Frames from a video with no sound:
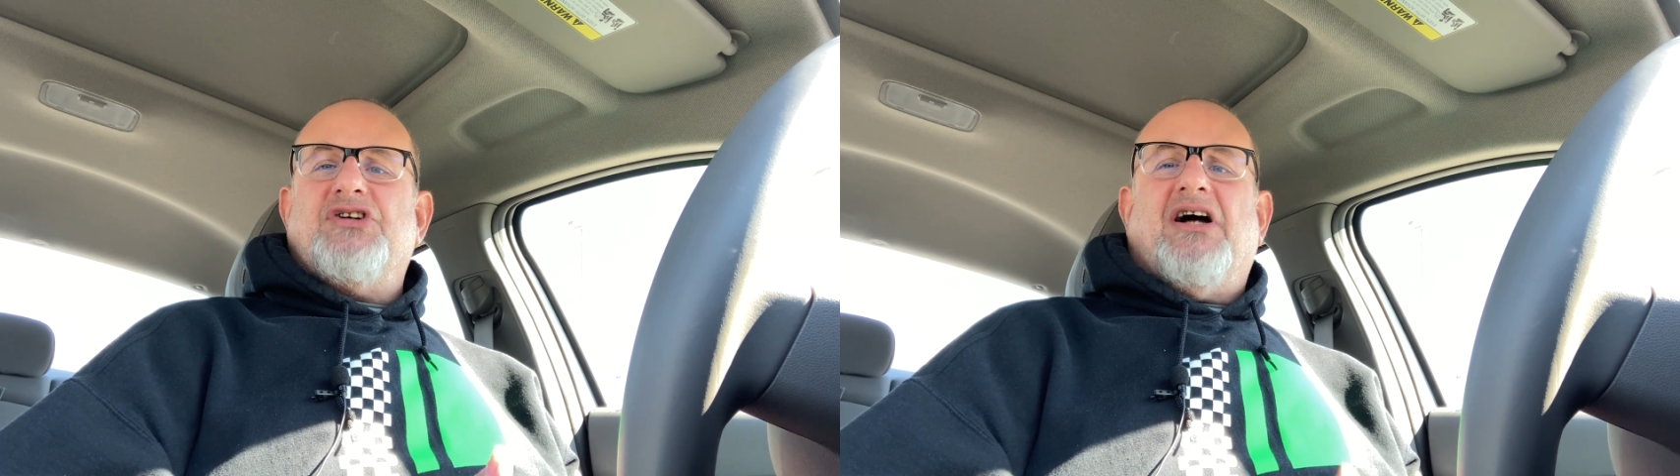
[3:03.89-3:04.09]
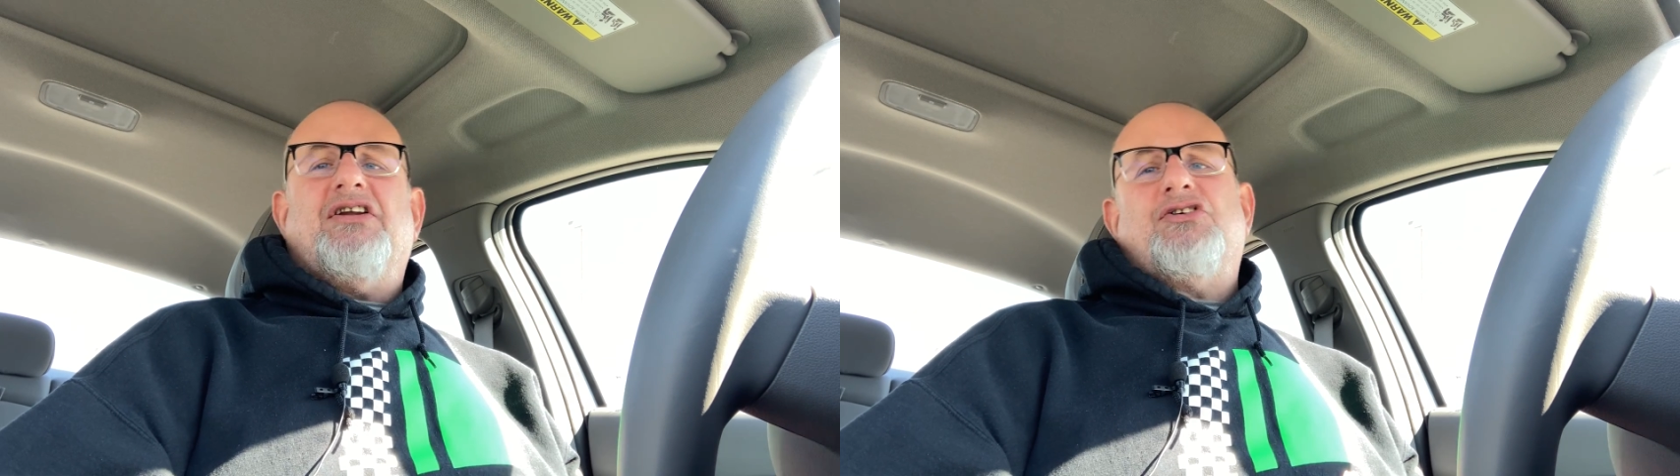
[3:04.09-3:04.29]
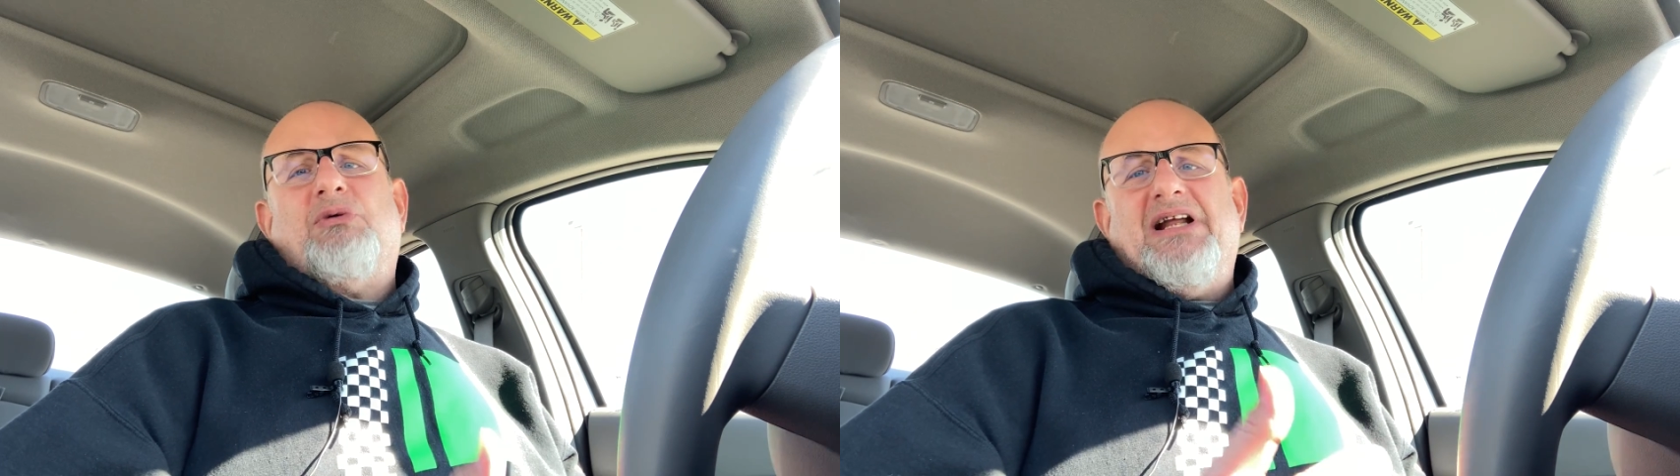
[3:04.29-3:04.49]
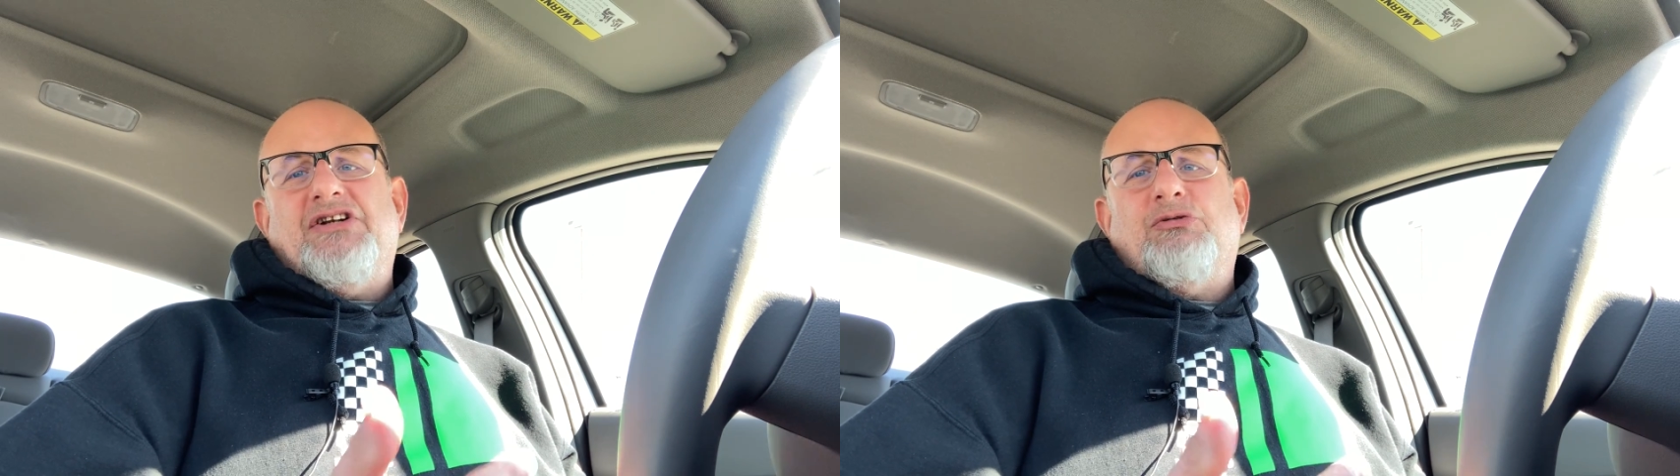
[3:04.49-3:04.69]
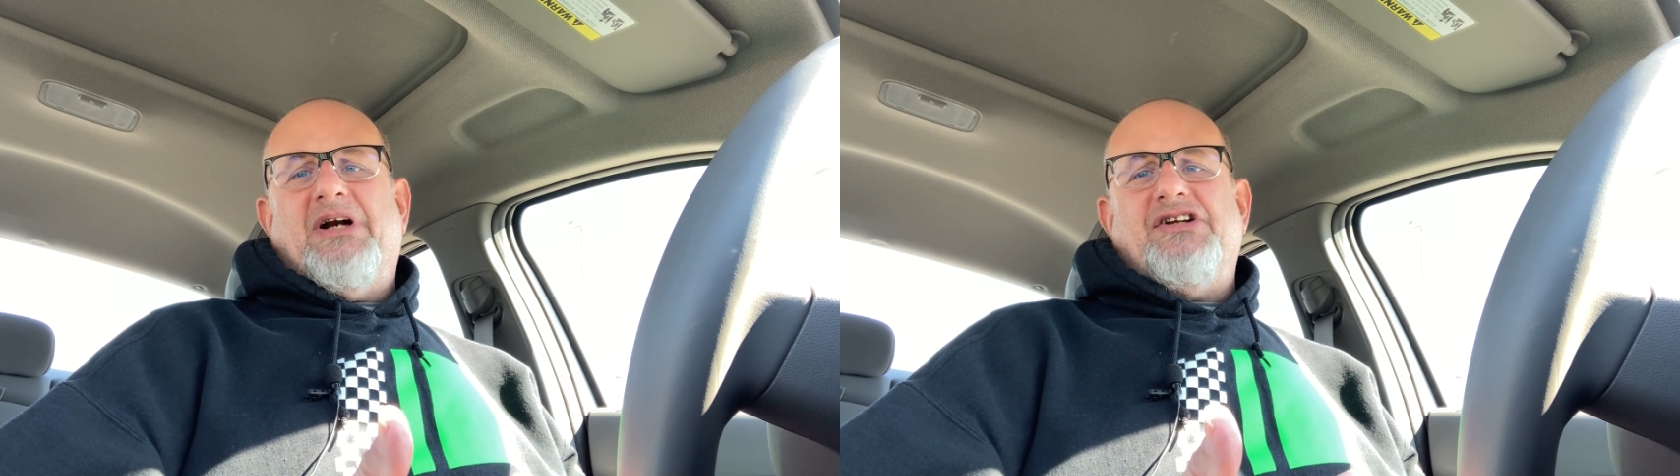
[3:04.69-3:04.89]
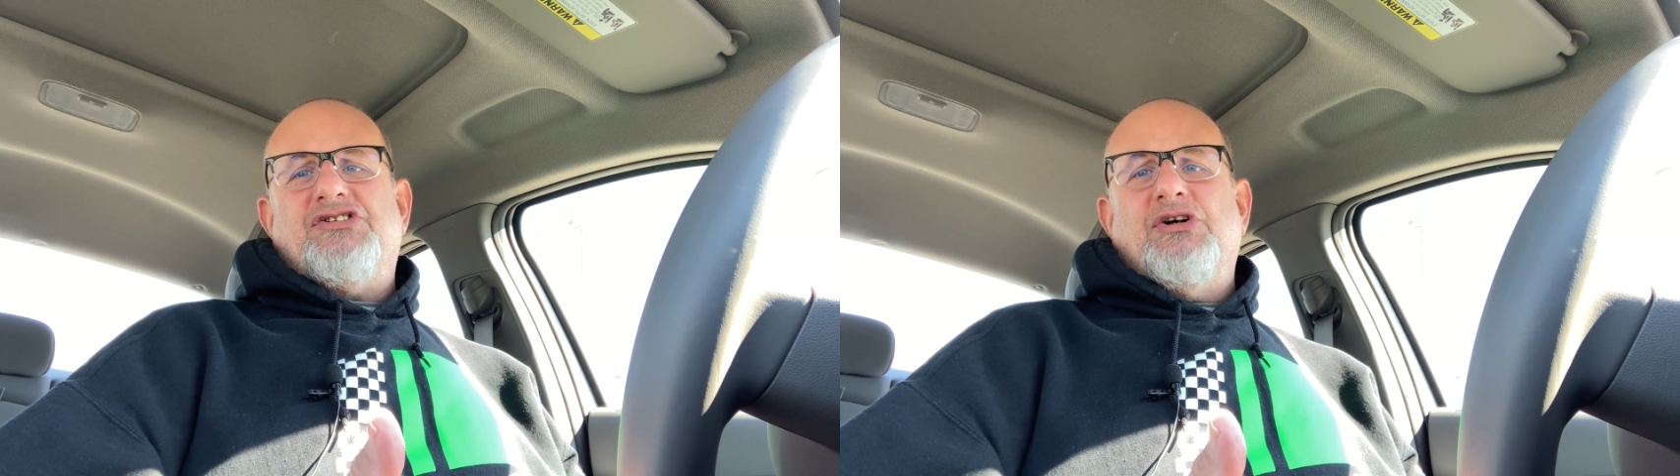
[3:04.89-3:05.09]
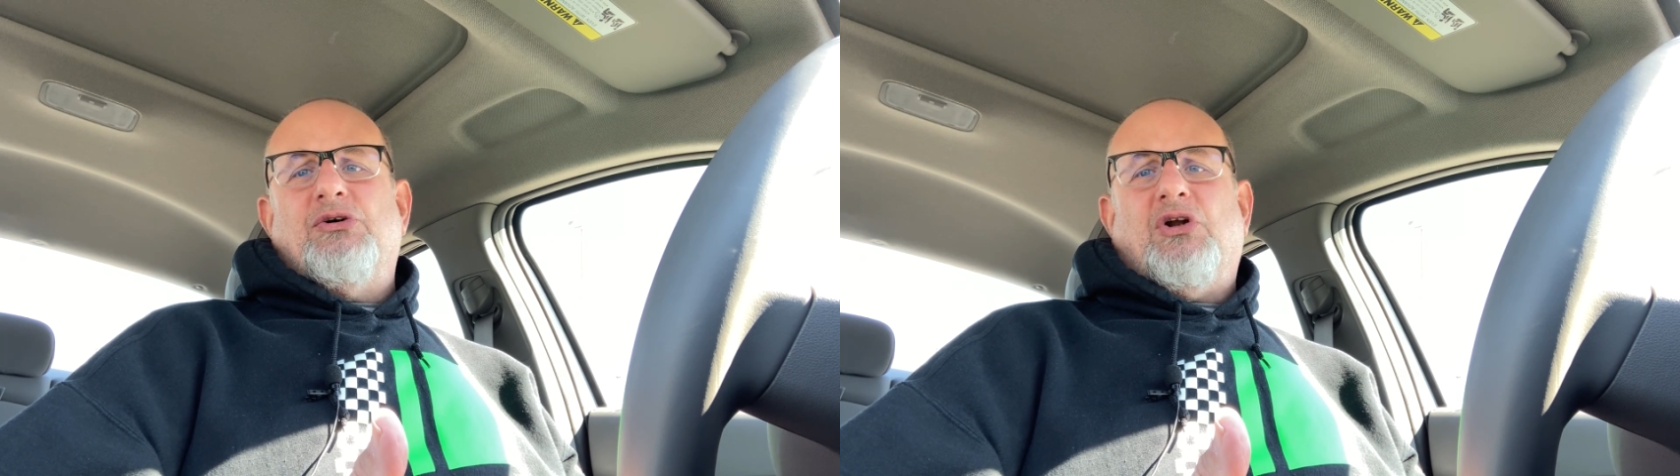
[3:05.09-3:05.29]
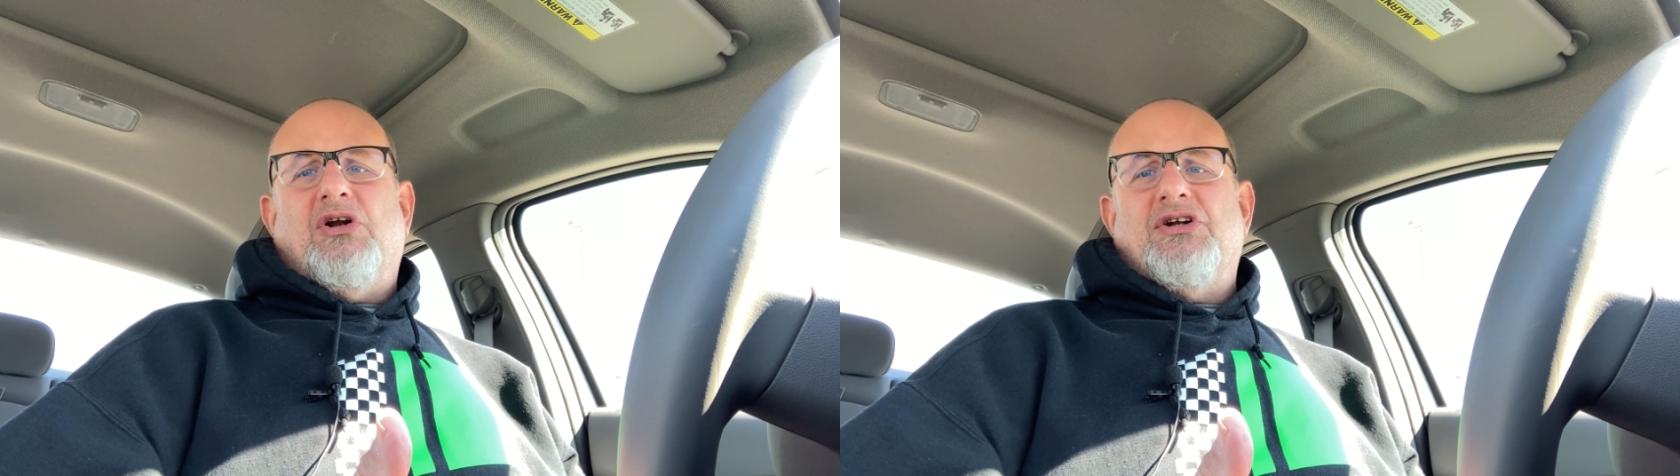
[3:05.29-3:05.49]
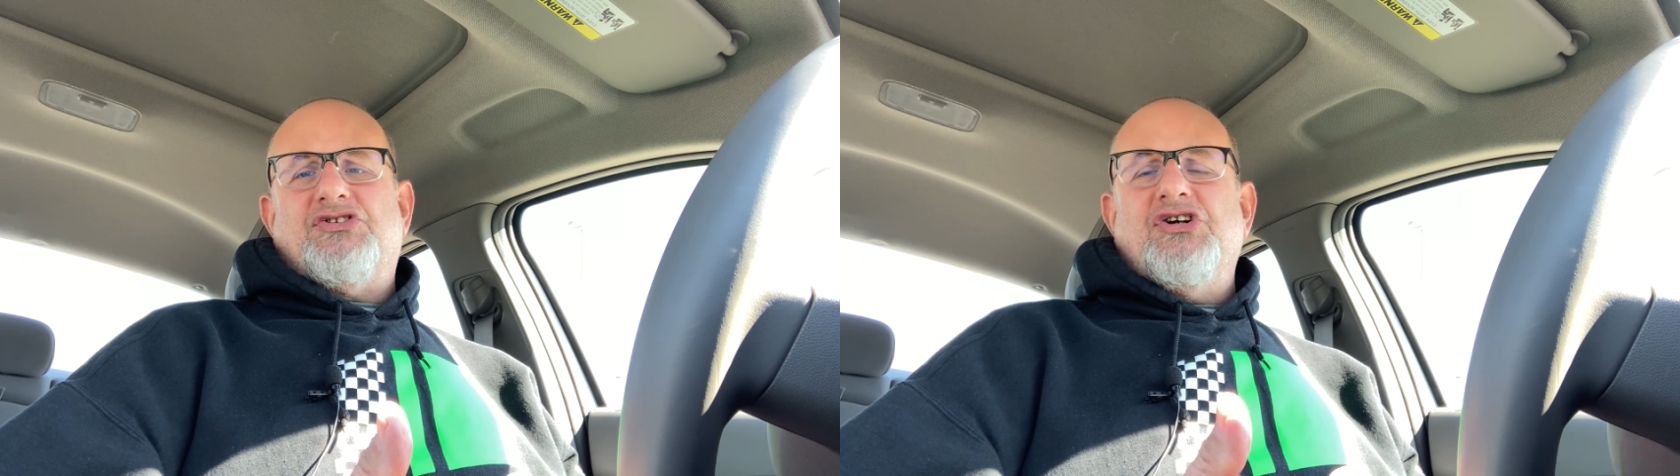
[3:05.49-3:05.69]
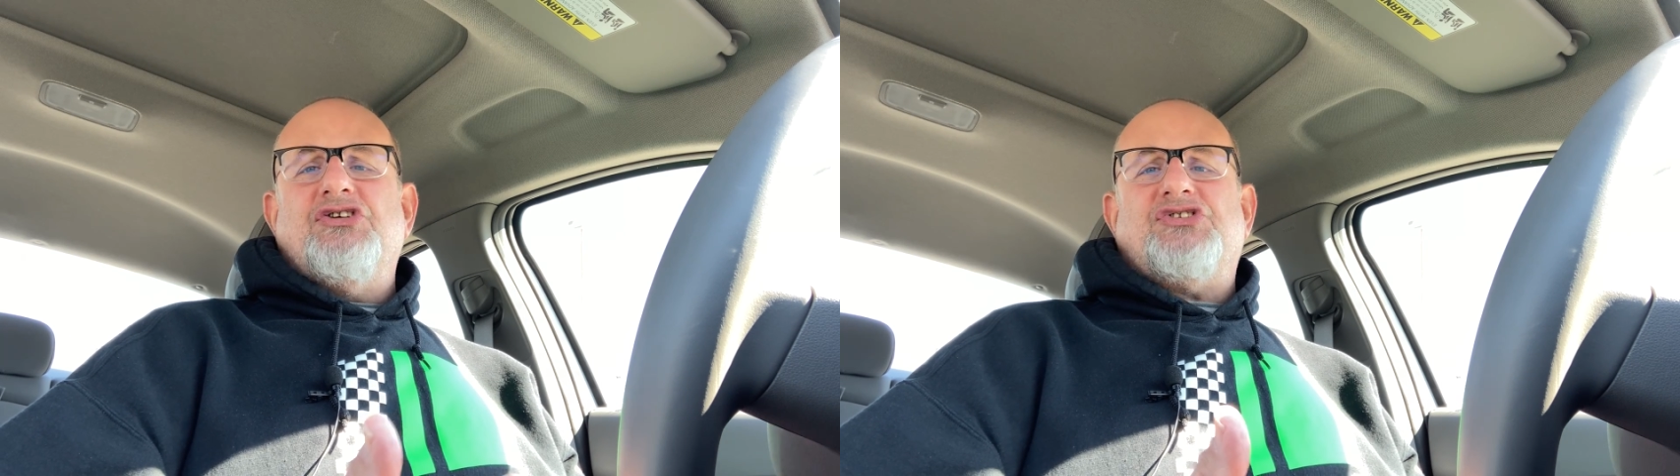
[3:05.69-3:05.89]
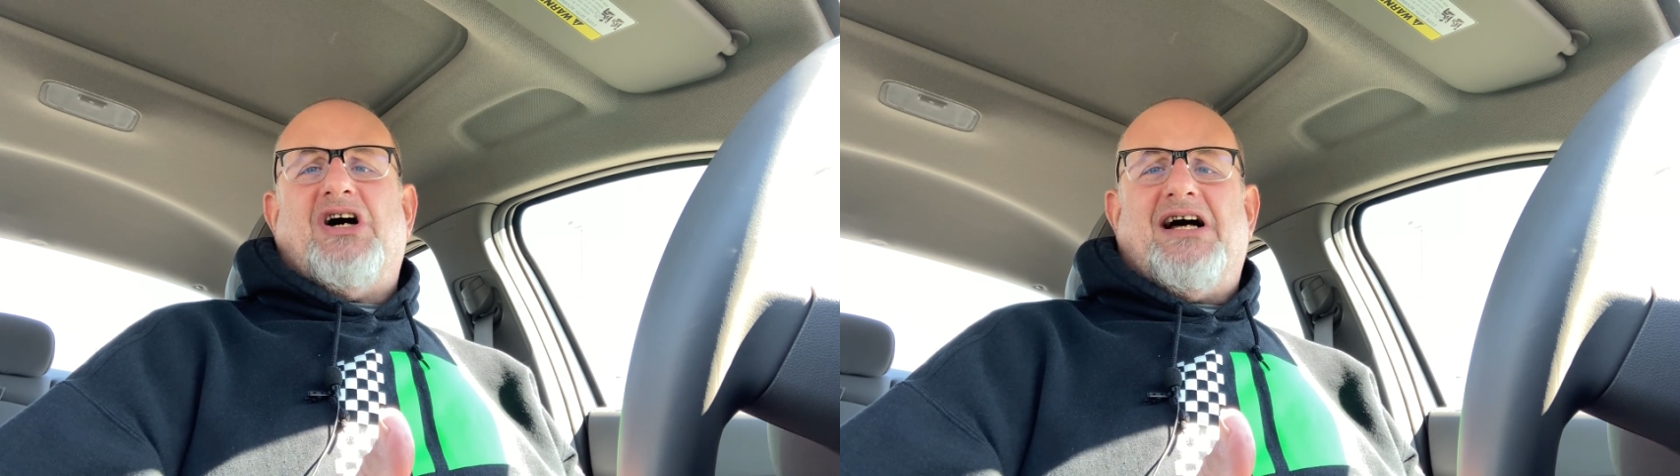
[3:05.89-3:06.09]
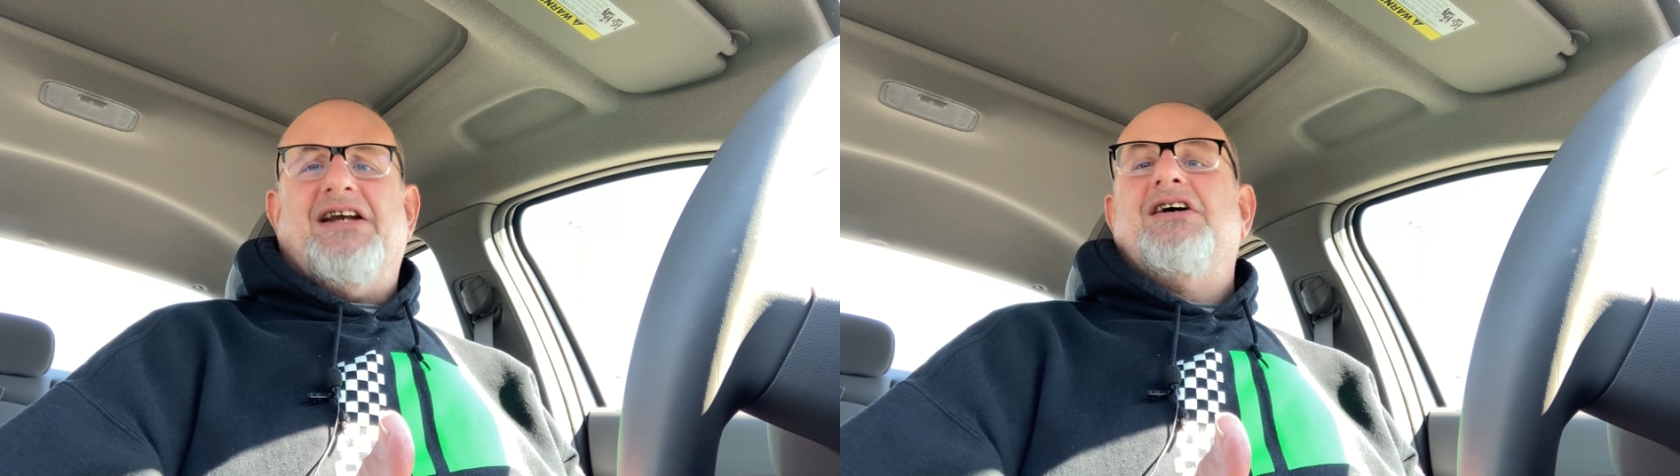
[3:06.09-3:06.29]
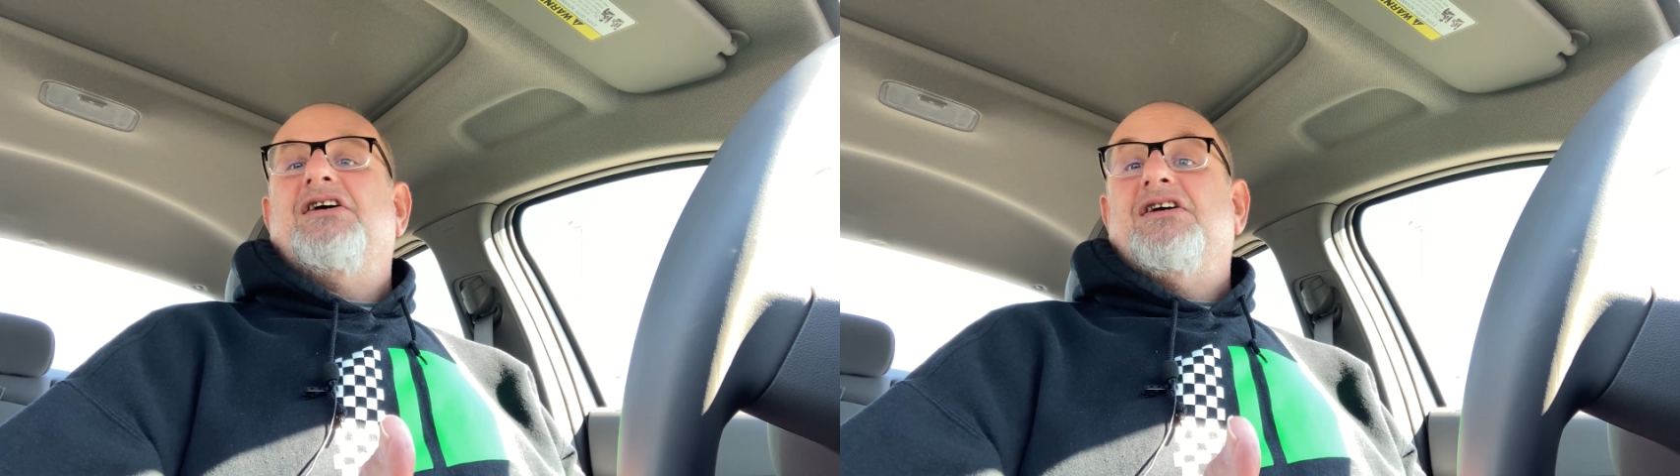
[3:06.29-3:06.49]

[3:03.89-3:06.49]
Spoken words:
on the 2022 Tucson